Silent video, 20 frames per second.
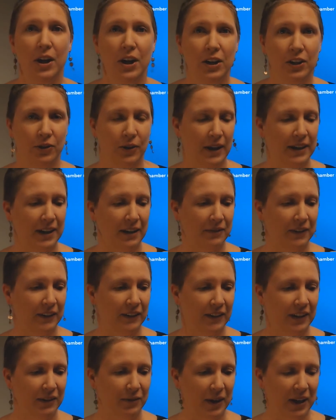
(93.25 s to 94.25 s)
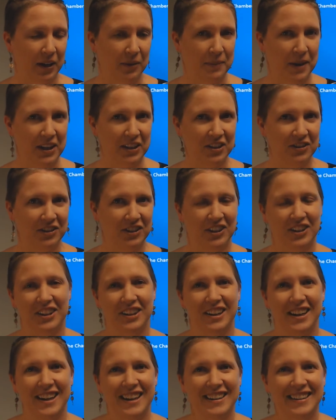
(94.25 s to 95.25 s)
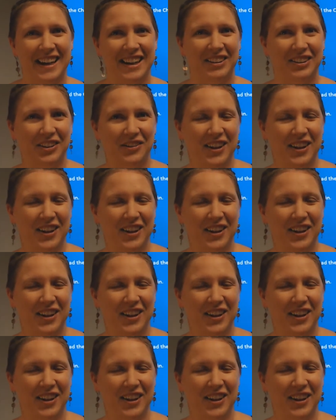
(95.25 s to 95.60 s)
So I definitely recommend you to download